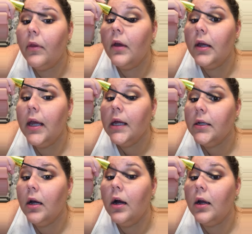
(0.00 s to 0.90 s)
I can't
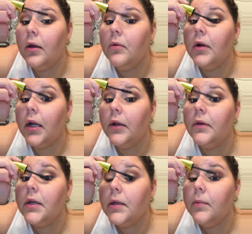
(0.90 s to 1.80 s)
talk when I do
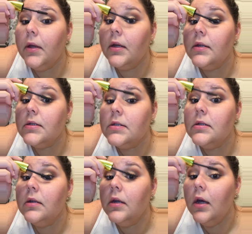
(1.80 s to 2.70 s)
this because
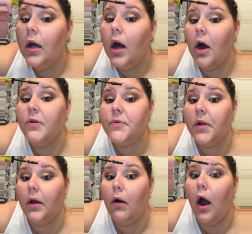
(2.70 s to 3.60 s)
I always
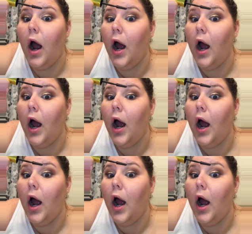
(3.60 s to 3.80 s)
want to go.